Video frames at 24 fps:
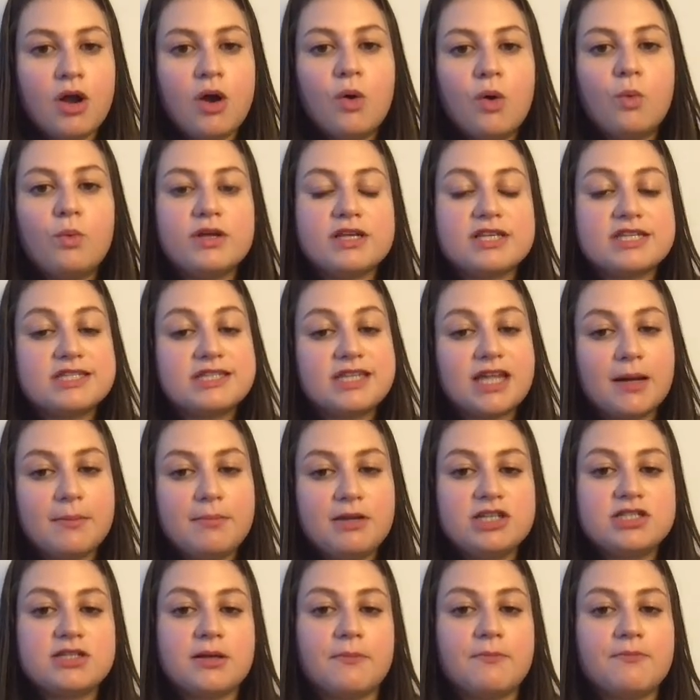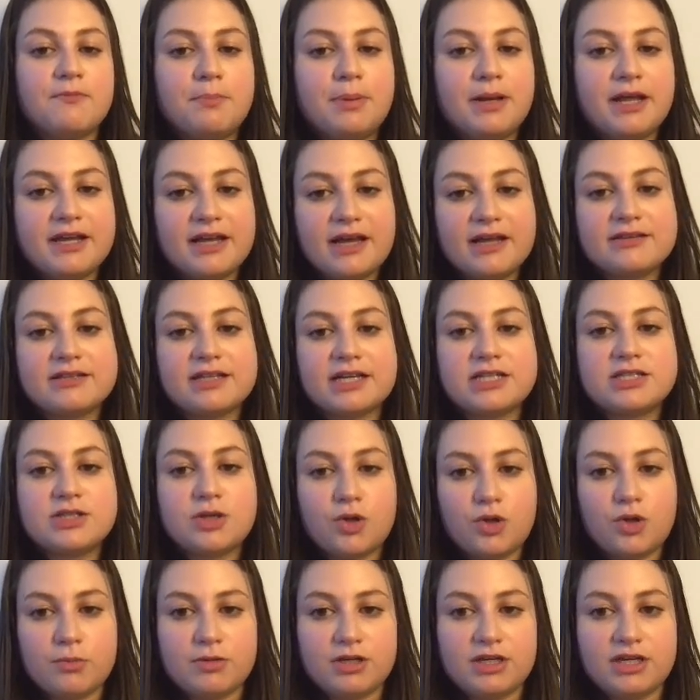We established a player
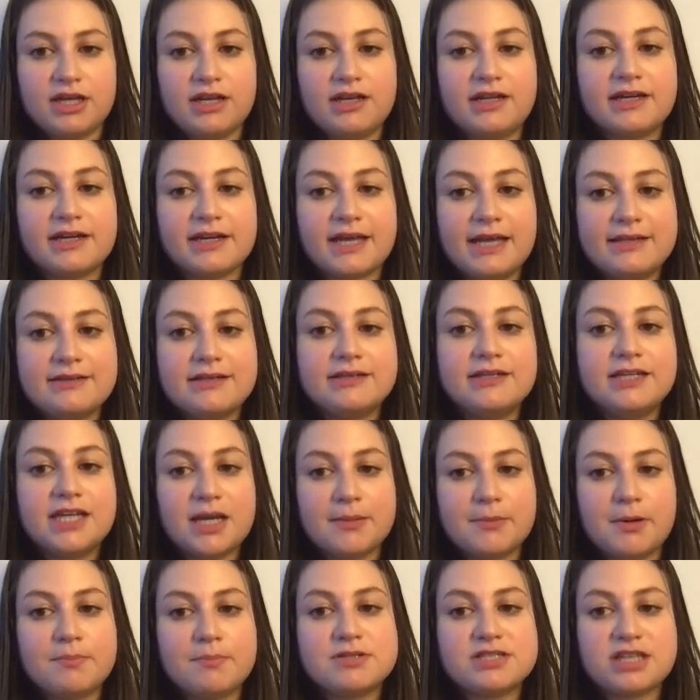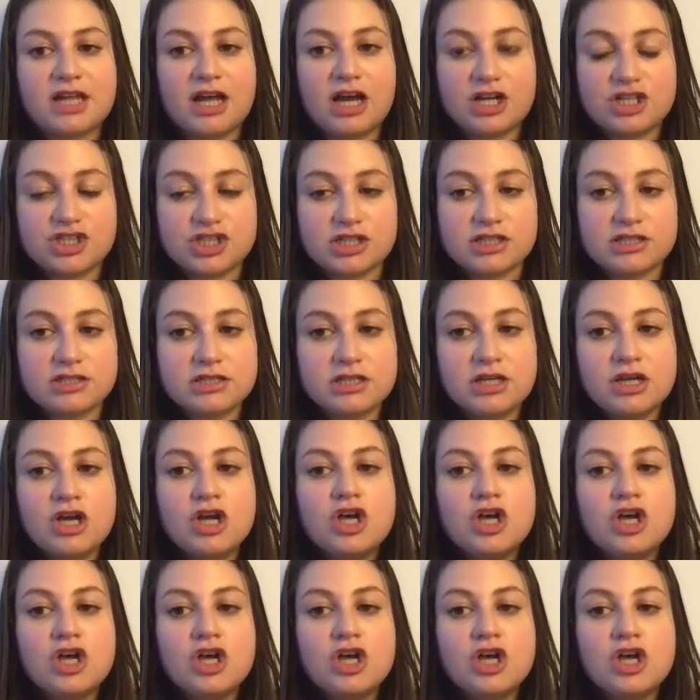taxonomy and created game abstractions,